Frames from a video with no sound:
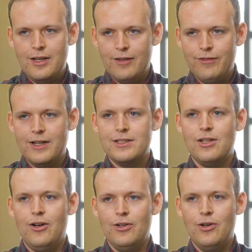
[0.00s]
effects
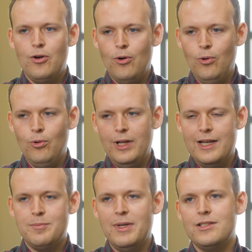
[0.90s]
on all
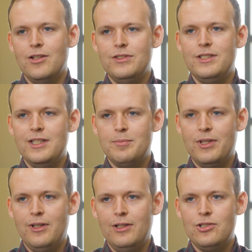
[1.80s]
aspects of disease
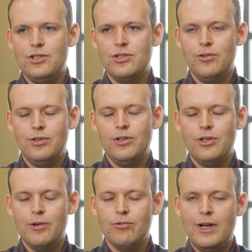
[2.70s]
pathology. So
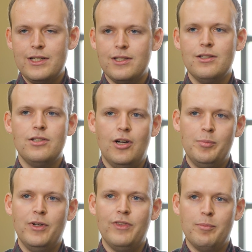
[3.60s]
going right to the
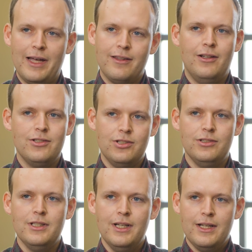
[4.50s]
top of the
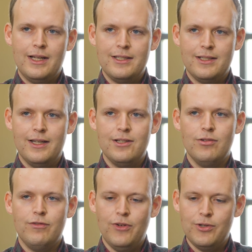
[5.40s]
pathological
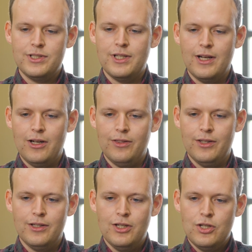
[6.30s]
cascade, focusing on
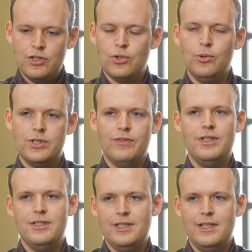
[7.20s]
the source of the
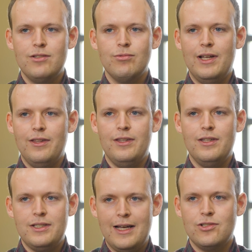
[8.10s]
disease rather than
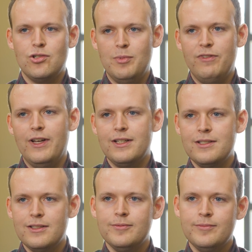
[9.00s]
the downstream
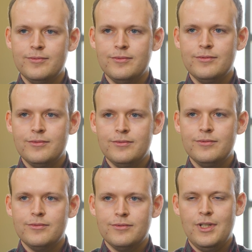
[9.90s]
effects.
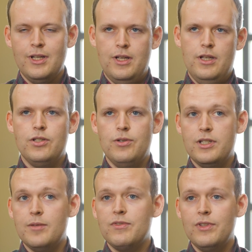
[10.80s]
So in
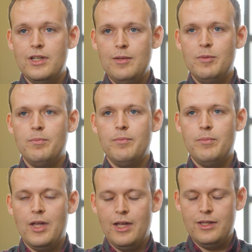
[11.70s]
terms for the
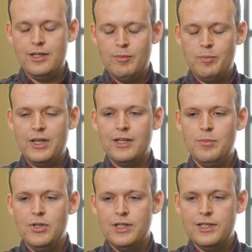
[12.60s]
Niemann-Pick
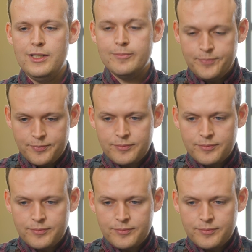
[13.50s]
community,